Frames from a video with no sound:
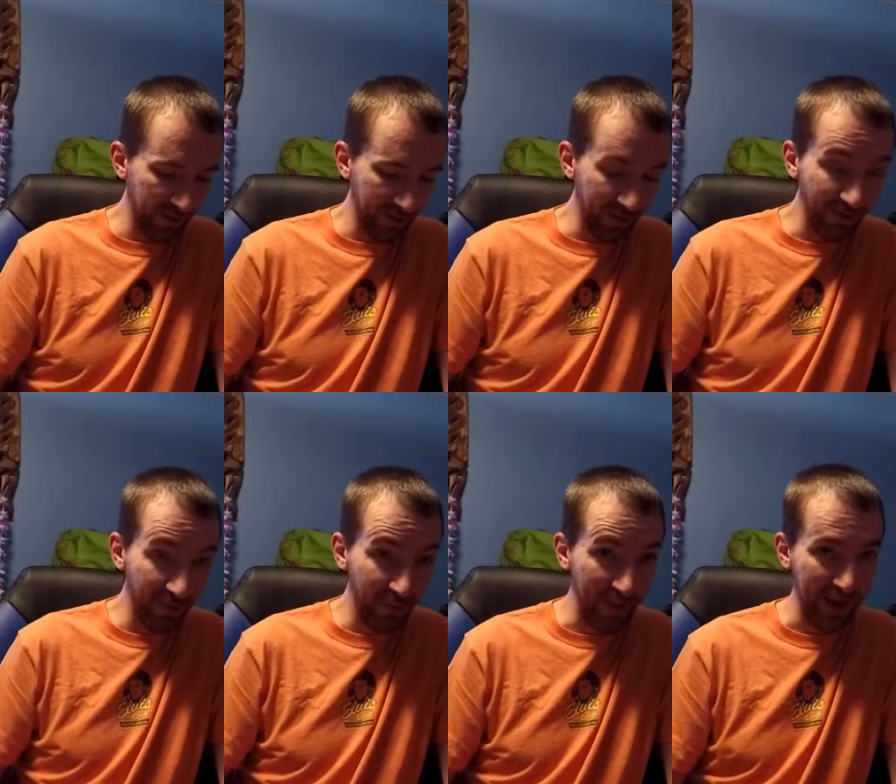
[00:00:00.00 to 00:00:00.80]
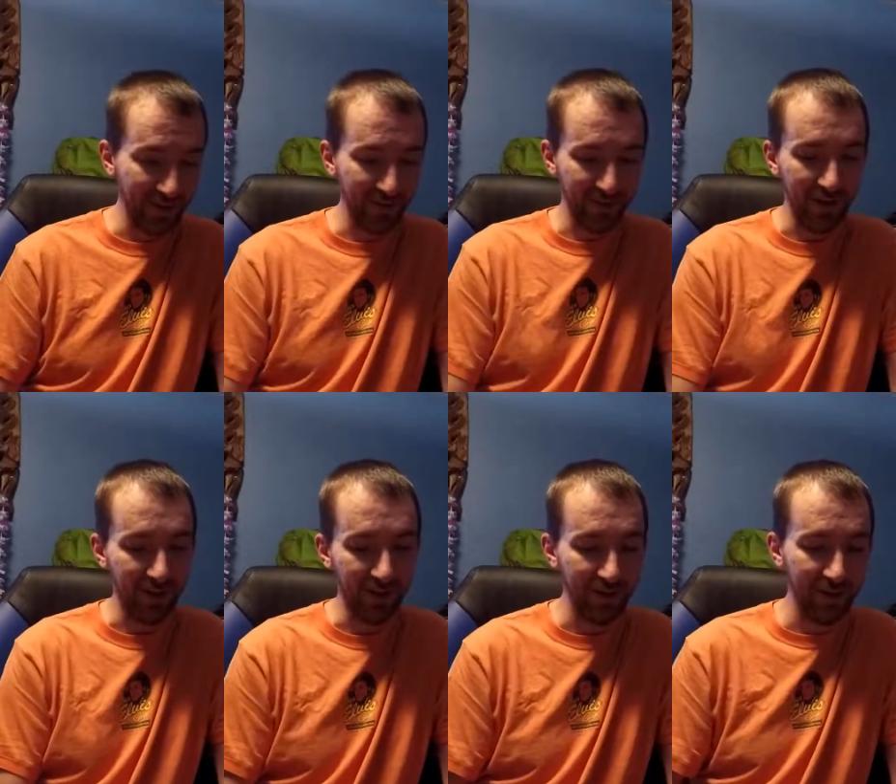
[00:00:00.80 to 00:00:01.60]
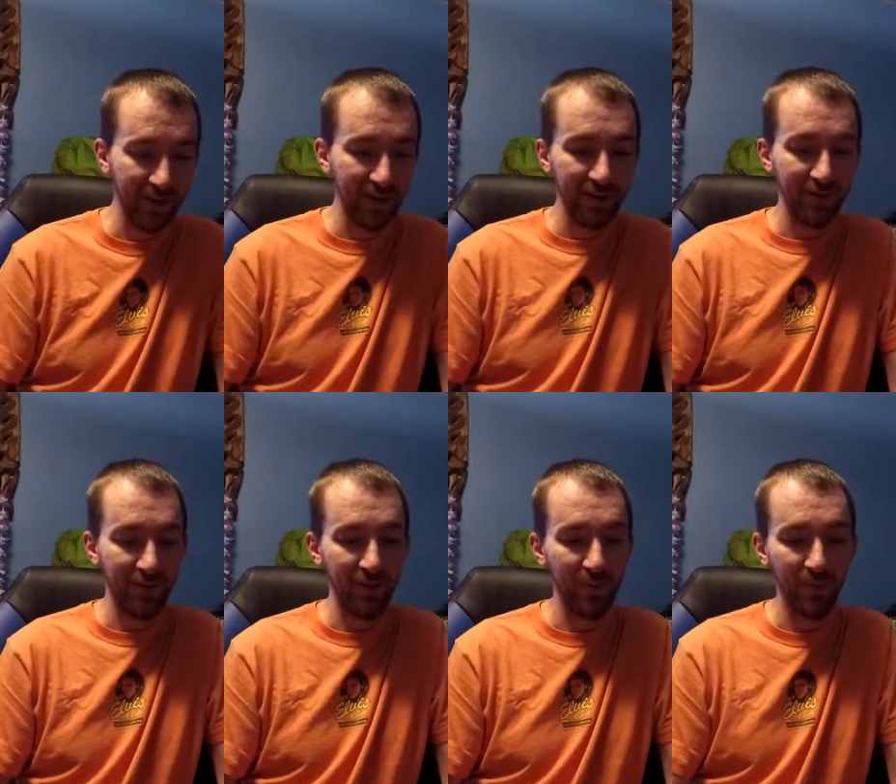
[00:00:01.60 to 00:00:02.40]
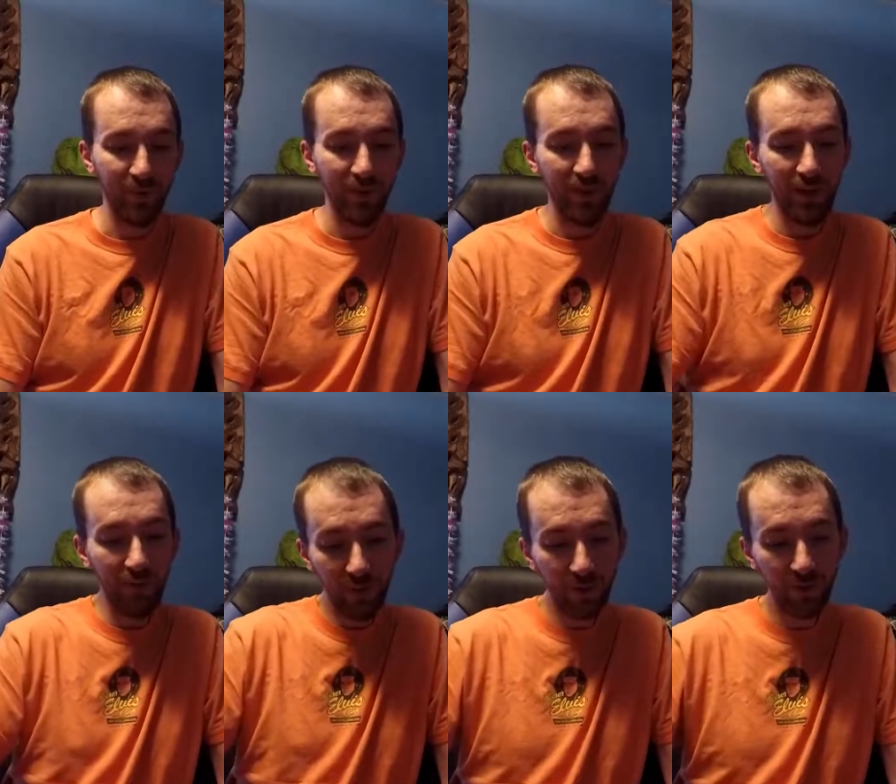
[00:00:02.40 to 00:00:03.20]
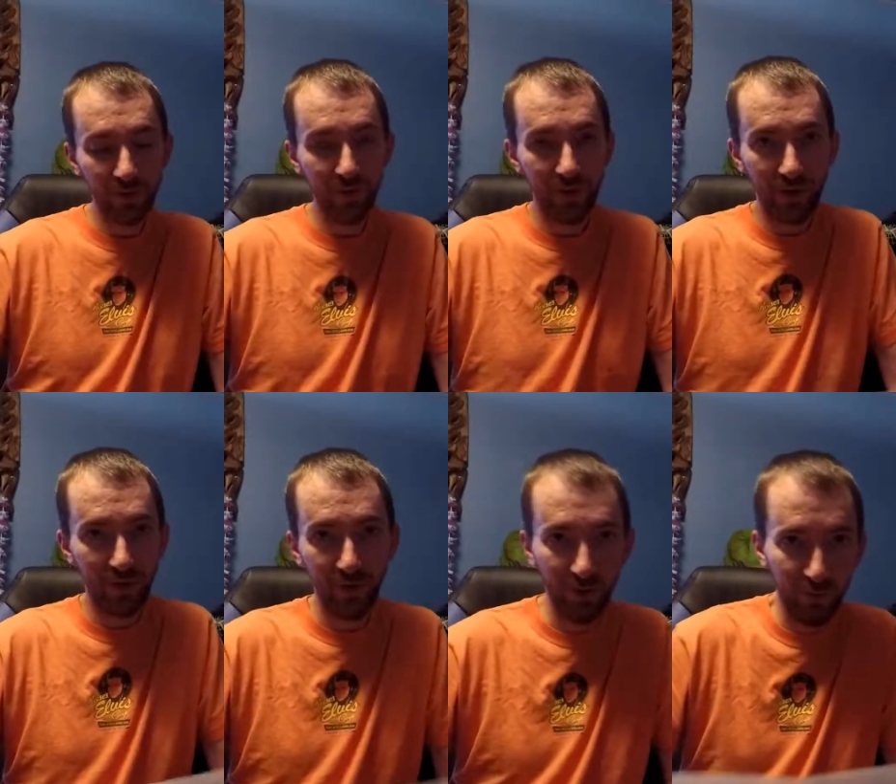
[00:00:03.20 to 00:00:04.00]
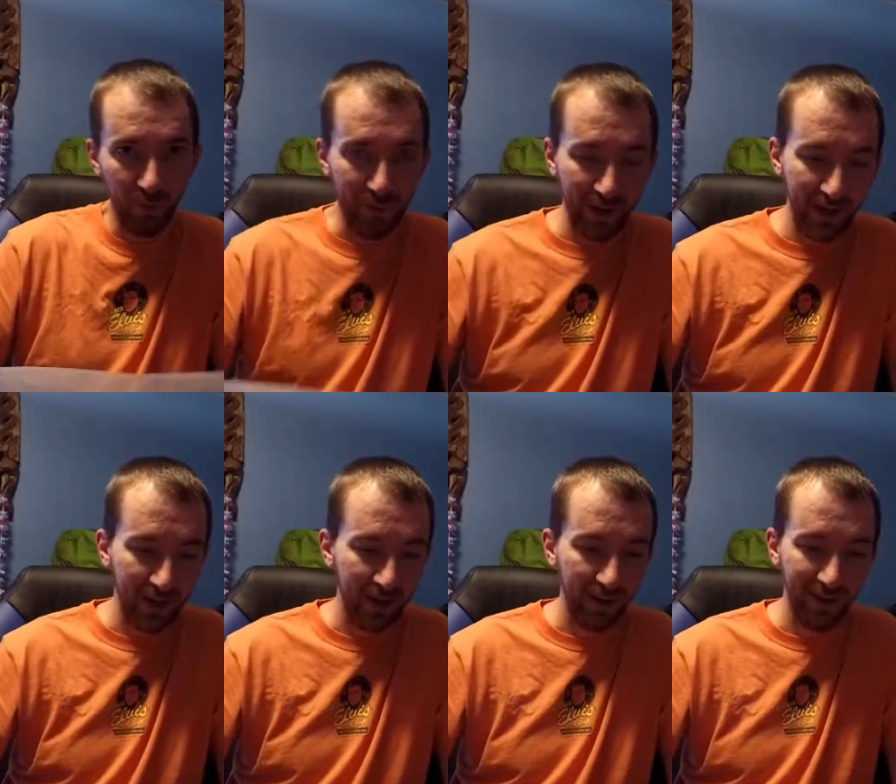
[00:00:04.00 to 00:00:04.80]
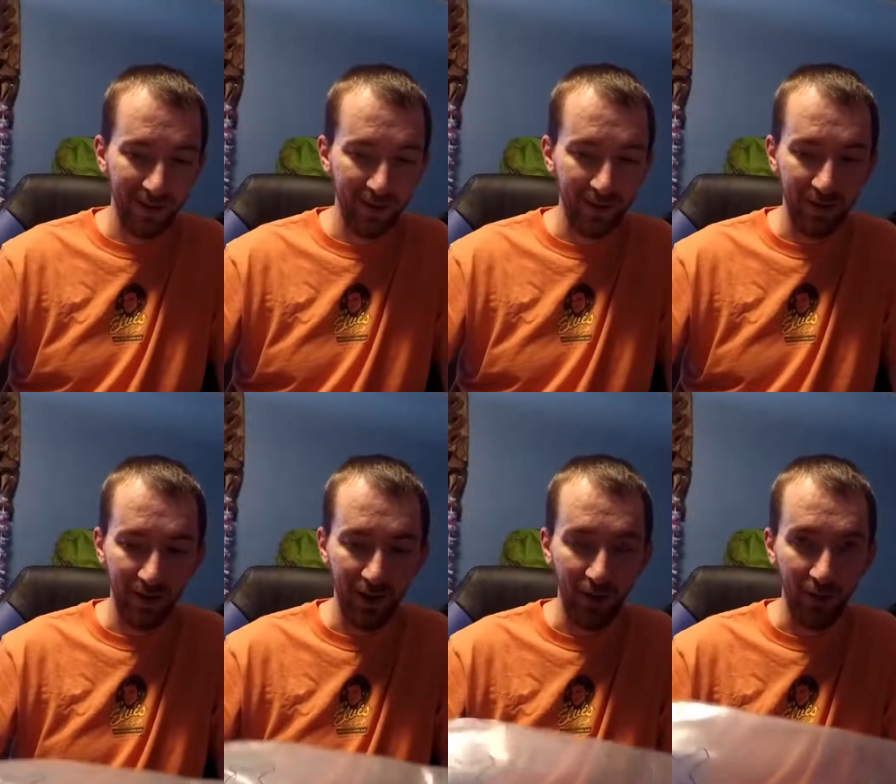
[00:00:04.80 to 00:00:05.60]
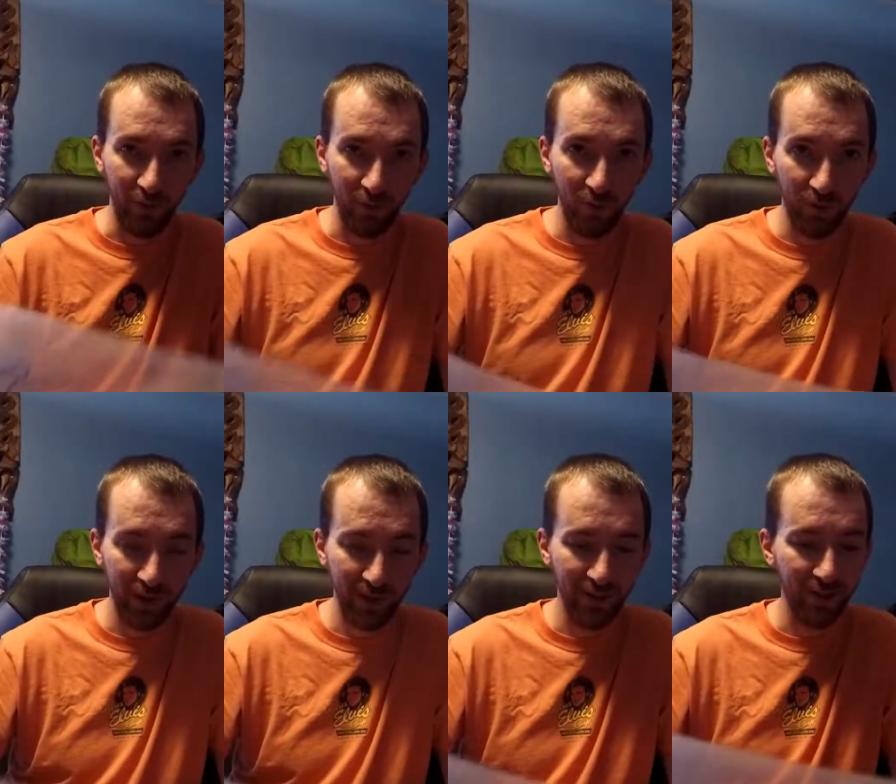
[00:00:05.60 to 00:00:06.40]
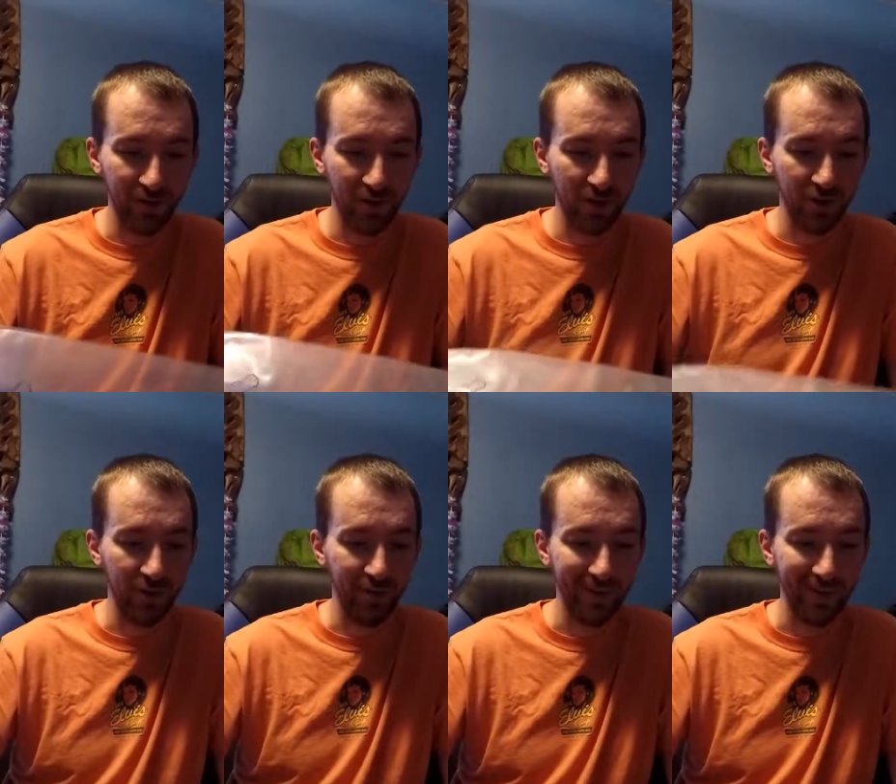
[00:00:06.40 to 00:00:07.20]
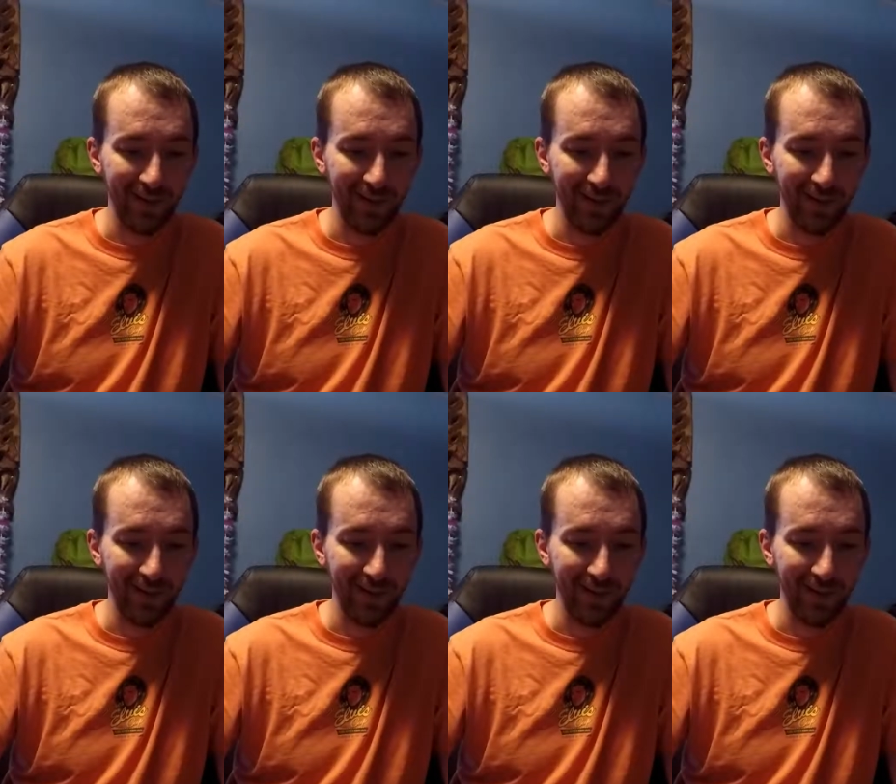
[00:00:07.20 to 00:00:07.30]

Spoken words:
is the bag design. So even though it's a very durable bag, and I do like the construction of it,